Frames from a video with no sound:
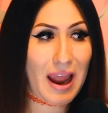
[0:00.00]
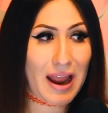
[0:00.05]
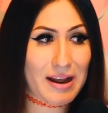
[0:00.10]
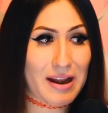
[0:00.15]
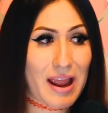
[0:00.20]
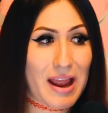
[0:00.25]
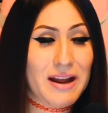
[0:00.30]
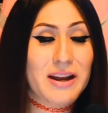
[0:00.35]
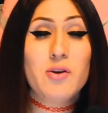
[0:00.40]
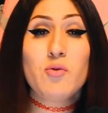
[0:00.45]

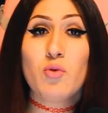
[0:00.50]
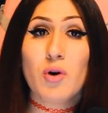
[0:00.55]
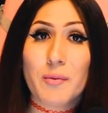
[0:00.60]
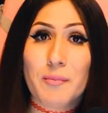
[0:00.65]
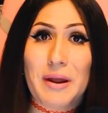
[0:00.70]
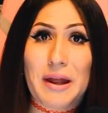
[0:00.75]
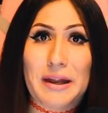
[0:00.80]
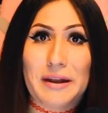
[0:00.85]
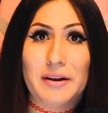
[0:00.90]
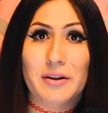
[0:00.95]
And any
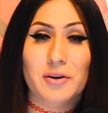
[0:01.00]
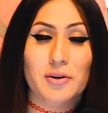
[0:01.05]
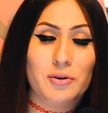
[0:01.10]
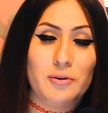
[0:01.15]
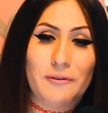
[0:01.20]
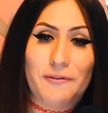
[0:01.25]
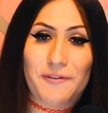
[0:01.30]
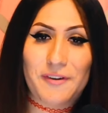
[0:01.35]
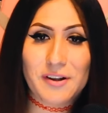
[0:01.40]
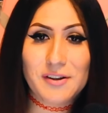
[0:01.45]
woman
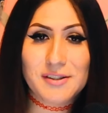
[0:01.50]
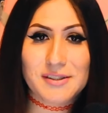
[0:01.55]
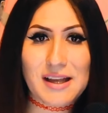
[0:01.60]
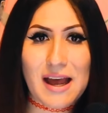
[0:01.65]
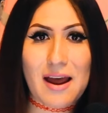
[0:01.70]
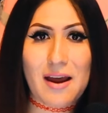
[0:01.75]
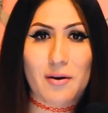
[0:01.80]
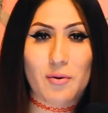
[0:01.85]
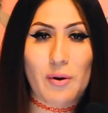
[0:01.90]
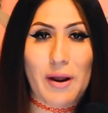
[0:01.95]
who feels
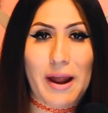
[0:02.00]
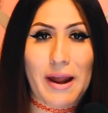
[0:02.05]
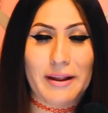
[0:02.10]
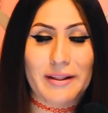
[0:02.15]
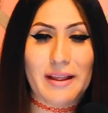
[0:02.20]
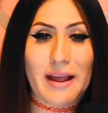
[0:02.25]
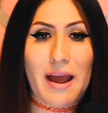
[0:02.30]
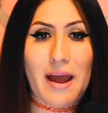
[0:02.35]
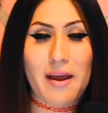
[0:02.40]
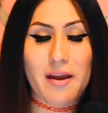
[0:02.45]
that
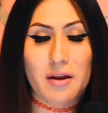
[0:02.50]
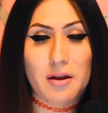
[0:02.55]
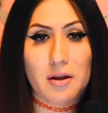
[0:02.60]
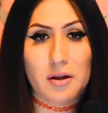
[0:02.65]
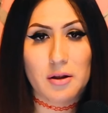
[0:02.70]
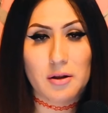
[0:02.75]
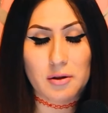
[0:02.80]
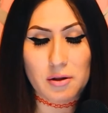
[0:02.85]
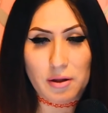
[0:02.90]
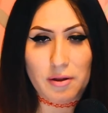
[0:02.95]
way, that
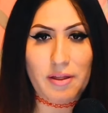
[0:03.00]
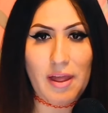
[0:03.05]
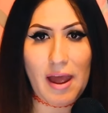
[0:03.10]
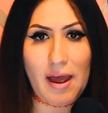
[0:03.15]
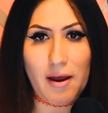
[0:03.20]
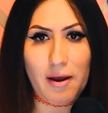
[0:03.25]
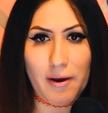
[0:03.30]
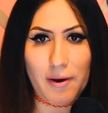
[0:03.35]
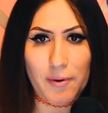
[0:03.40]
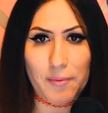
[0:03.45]

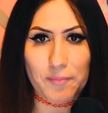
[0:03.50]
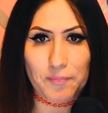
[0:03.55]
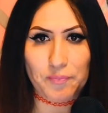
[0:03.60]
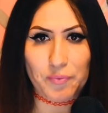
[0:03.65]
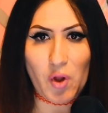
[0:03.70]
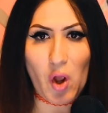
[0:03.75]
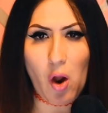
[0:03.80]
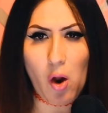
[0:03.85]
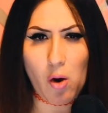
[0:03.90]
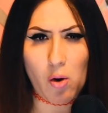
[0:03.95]
that
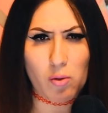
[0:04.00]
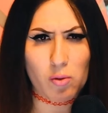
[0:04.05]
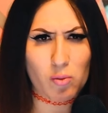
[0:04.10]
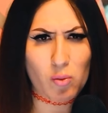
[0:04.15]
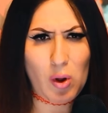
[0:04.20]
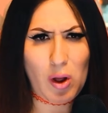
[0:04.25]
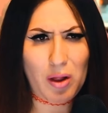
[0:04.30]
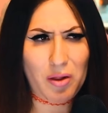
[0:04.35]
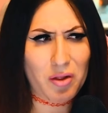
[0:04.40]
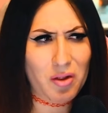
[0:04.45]
um, oh
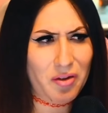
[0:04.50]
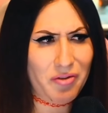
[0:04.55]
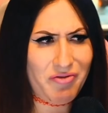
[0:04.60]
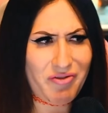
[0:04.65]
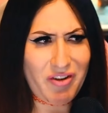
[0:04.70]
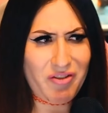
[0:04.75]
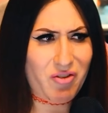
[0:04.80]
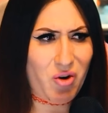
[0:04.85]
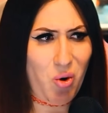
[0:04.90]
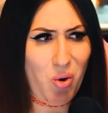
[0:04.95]
well,
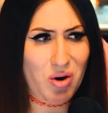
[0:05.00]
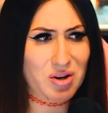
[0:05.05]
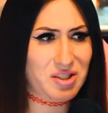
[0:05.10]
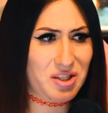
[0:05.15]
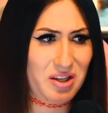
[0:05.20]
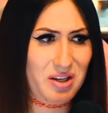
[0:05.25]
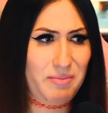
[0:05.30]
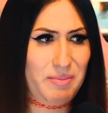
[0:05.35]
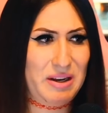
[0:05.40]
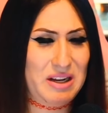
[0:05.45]
of
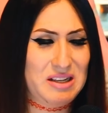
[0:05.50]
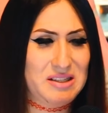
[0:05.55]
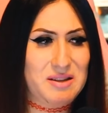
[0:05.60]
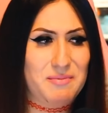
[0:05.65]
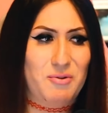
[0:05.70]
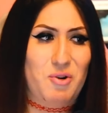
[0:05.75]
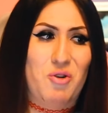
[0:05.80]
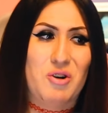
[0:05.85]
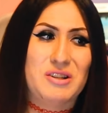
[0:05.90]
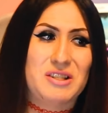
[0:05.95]
course they're gonna be
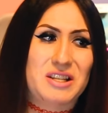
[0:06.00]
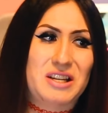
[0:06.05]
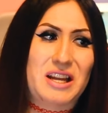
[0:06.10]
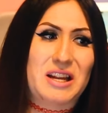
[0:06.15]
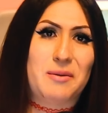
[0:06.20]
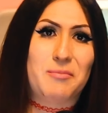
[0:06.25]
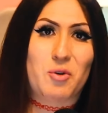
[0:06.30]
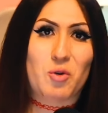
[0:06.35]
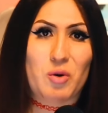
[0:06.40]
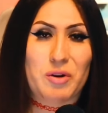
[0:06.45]
this. Of course they're
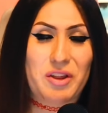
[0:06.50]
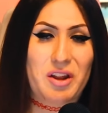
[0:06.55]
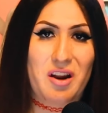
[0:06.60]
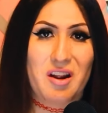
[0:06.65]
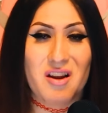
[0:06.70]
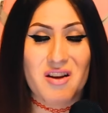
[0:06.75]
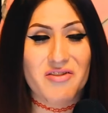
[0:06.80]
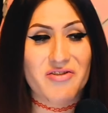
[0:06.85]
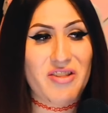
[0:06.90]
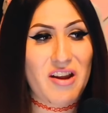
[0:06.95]
gonna get number one.
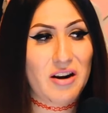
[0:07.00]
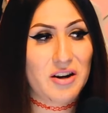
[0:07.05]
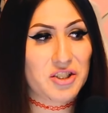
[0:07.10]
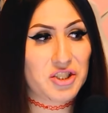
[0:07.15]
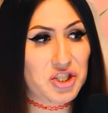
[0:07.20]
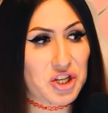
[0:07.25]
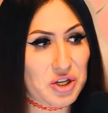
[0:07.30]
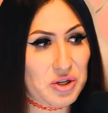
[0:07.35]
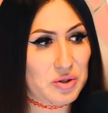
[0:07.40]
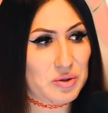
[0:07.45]
They're they're
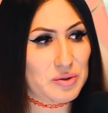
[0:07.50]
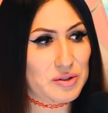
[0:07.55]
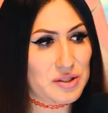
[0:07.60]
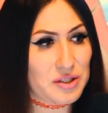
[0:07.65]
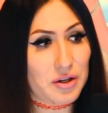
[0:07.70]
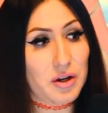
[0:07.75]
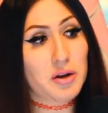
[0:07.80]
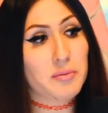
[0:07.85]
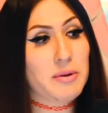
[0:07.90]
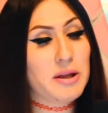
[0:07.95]

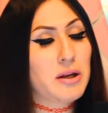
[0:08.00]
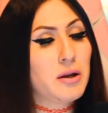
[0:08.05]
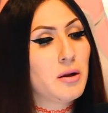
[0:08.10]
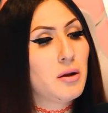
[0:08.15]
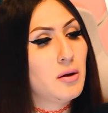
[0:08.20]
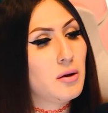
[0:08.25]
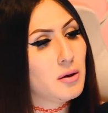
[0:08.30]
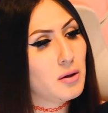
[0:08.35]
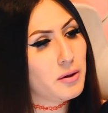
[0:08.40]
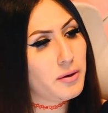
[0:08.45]
dudes. You know what I
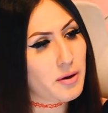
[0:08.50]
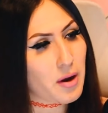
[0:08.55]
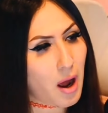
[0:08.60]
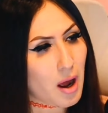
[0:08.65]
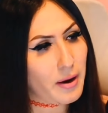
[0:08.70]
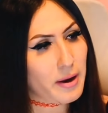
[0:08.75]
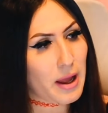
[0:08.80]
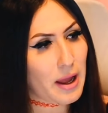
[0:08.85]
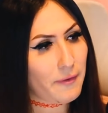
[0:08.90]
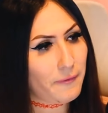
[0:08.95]
mean?
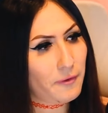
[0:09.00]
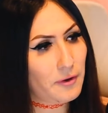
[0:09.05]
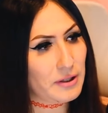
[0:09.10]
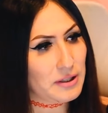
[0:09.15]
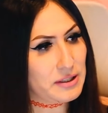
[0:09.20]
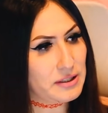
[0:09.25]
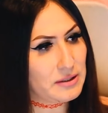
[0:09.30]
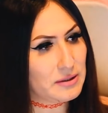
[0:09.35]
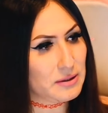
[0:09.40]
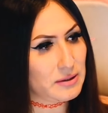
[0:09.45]
not
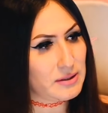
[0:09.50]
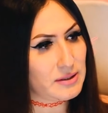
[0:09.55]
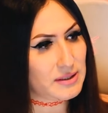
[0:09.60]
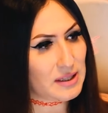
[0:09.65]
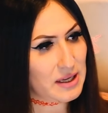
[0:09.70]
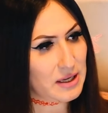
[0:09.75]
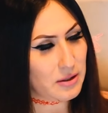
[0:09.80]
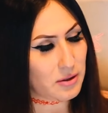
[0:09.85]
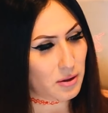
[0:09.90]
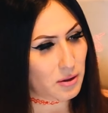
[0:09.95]
every
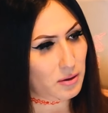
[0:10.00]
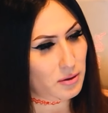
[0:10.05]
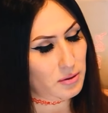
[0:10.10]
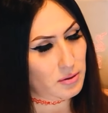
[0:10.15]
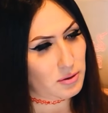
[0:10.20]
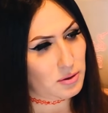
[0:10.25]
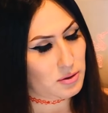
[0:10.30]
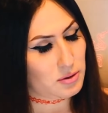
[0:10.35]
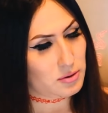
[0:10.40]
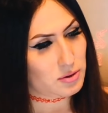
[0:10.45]

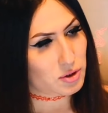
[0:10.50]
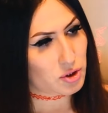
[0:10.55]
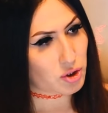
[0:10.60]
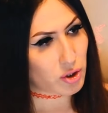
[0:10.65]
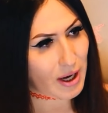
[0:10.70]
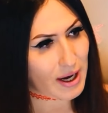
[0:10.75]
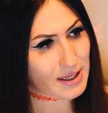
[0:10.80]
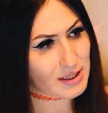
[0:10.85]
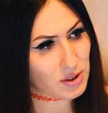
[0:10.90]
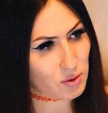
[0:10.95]
single
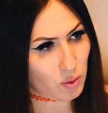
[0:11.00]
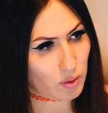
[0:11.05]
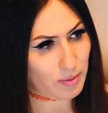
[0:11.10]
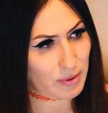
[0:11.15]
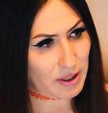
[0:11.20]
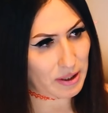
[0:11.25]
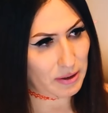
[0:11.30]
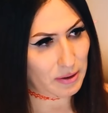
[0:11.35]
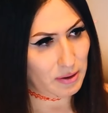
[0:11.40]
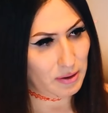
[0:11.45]
trans
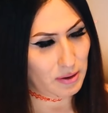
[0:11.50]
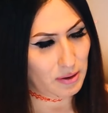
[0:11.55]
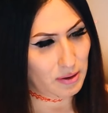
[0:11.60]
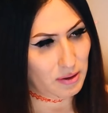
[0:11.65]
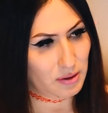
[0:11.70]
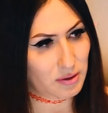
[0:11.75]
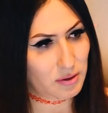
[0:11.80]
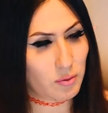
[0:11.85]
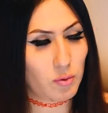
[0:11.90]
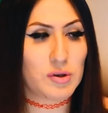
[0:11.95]
woman
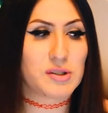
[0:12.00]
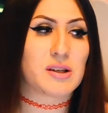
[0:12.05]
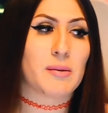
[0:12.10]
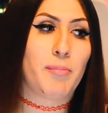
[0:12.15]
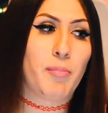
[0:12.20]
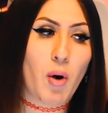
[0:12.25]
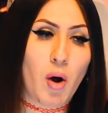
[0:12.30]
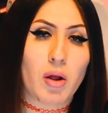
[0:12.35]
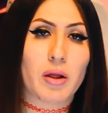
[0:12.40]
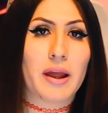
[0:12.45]
was
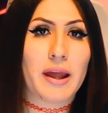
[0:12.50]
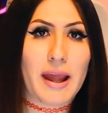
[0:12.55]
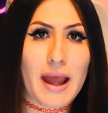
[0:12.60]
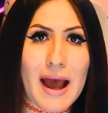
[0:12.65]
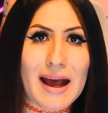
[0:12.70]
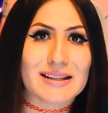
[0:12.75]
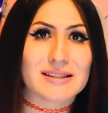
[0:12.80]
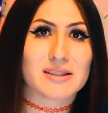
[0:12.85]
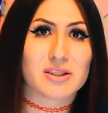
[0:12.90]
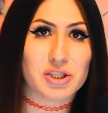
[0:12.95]
a bulky
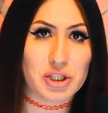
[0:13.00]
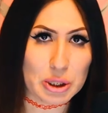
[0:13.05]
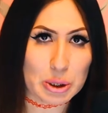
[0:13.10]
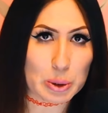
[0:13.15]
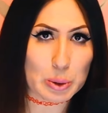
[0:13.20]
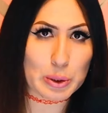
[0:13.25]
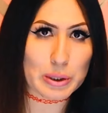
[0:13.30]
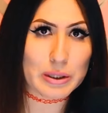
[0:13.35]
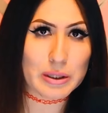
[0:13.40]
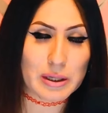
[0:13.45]
ass
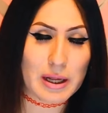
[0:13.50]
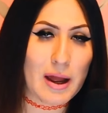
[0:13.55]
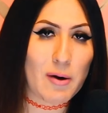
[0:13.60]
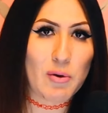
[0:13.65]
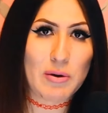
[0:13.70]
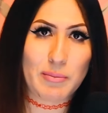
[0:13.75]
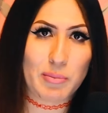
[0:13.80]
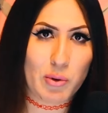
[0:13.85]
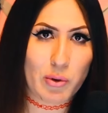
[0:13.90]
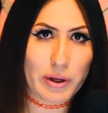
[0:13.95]
dude
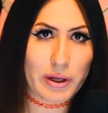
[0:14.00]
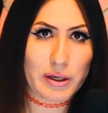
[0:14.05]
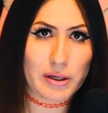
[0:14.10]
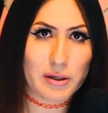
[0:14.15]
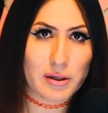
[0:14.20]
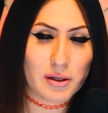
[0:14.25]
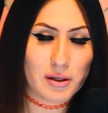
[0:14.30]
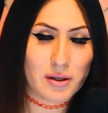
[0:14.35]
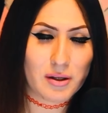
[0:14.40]
at one point.